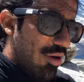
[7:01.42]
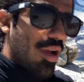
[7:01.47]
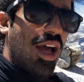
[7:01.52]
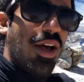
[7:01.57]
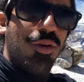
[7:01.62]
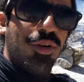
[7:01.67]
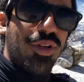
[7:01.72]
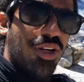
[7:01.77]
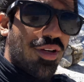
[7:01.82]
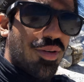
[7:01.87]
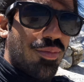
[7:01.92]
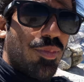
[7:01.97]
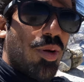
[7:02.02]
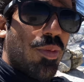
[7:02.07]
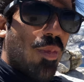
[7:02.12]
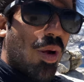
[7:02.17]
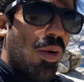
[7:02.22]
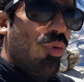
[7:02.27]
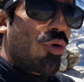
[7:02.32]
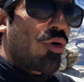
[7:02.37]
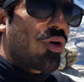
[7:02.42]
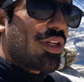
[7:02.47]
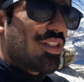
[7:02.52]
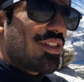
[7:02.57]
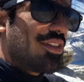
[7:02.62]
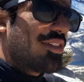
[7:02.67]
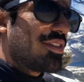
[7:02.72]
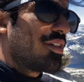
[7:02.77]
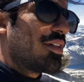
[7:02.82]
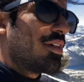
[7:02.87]
I don't care. My, my point
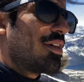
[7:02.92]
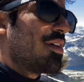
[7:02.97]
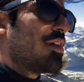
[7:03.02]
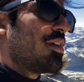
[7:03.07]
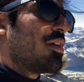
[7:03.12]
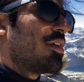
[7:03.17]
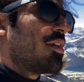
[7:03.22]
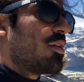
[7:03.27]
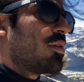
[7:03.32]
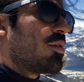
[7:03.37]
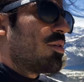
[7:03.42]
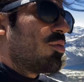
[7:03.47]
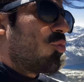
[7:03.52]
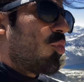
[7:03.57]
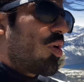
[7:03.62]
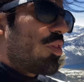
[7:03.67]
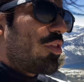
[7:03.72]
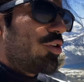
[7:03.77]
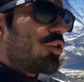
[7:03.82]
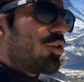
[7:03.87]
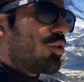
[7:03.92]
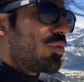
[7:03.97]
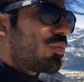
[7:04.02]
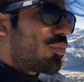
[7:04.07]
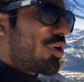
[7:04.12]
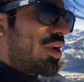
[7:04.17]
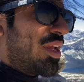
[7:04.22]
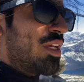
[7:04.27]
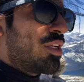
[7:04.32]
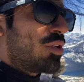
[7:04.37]
is whether you're
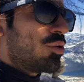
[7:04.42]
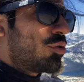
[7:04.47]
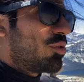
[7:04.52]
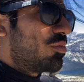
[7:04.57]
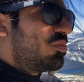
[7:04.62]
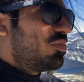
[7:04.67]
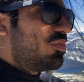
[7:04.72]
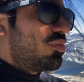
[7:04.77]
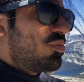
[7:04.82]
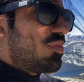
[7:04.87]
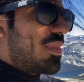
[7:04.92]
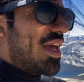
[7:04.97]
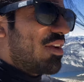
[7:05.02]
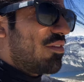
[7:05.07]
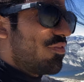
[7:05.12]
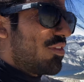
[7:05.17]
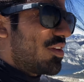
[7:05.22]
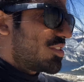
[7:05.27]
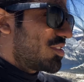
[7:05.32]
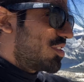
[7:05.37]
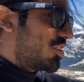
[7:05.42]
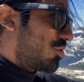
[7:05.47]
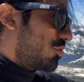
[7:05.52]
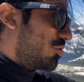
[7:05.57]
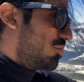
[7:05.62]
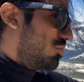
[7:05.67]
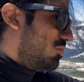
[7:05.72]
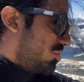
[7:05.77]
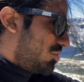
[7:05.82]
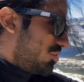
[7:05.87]
praying or manifesting or
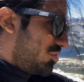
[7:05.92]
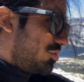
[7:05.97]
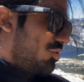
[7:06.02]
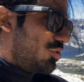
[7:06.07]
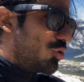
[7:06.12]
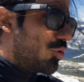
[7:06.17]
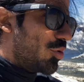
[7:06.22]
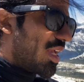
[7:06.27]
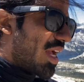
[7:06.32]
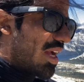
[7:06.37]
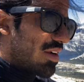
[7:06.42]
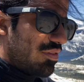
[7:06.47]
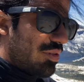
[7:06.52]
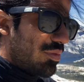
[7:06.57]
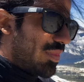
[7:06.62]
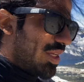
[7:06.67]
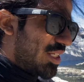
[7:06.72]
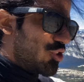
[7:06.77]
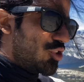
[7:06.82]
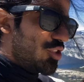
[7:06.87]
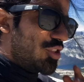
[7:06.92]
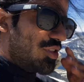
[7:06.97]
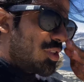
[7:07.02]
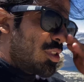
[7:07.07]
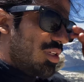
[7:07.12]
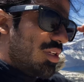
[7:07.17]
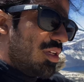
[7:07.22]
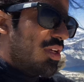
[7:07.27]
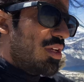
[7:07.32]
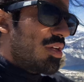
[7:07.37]
uh, doing affirmations,
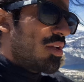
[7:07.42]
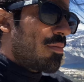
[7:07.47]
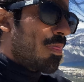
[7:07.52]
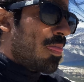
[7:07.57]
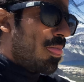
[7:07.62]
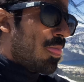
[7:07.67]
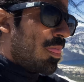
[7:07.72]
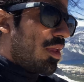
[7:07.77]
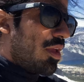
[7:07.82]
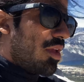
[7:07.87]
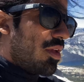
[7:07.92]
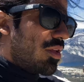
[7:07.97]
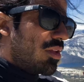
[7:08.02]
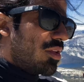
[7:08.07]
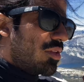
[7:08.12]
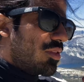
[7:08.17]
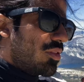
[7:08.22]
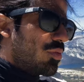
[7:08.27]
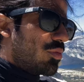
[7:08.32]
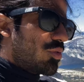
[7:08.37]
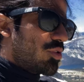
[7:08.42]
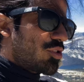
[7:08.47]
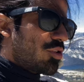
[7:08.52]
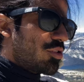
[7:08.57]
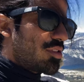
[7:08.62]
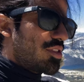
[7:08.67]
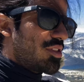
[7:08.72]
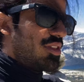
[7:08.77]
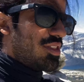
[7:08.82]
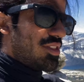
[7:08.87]
the results
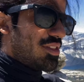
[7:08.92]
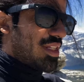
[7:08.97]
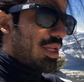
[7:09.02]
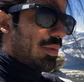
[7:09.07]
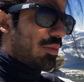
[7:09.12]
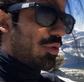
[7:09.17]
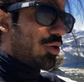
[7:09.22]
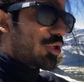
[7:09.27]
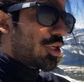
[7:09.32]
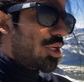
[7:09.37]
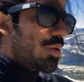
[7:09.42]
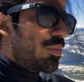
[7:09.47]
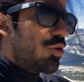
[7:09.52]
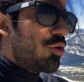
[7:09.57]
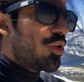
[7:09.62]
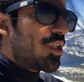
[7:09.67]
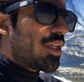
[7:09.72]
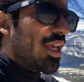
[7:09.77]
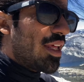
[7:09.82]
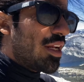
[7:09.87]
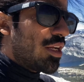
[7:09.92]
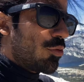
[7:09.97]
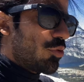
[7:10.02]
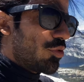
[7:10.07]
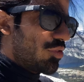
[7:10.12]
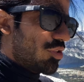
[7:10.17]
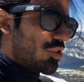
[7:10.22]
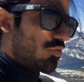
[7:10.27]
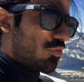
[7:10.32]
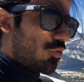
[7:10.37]
is the same. You're communicating with
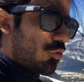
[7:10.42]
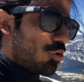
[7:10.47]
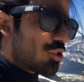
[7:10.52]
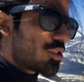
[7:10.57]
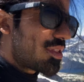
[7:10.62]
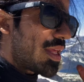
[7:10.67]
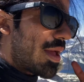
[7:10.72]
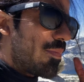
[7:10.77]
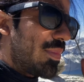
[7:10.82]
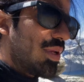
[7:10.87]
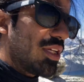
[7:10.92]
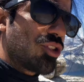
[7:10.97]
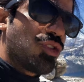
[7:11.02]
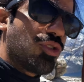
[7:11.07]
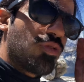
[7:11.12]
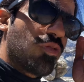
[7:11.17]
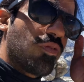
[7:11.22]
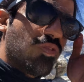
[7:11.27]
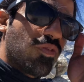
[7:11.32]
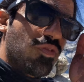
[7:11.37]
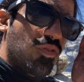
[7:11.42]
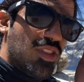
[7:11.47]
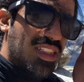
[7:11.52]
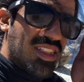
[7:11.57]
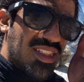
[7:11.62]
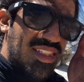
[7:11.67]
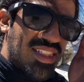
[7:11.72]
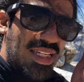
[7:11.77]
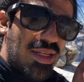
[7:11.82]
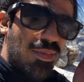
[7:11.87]
this force that makes you
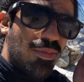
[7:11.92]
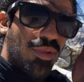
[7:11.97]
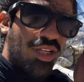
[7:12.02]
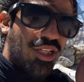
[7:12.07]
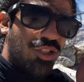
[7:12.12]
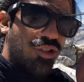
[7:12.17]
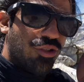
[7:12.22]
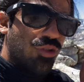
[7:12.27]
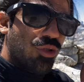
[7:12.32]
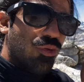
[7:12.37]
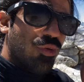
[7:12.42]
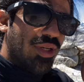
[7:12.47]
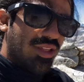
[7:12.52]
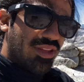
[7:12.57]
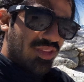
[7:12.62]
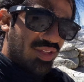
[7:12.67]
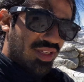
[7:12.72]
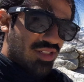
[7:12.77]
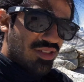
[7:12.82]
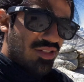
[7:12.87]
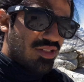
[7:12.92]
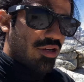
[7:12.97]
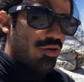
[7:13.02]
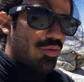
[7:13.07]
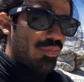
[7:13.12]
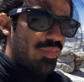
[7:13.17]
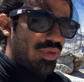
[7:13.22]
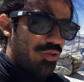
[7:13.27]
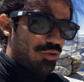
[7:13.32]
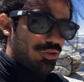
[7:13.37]
seem like you're doing things that are
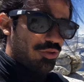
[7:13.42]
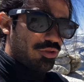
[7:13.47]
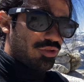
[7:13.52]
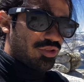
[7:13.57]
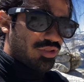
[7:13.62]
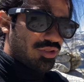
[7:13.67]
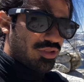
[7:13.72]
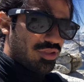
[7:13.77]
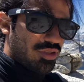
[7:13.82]
miracles.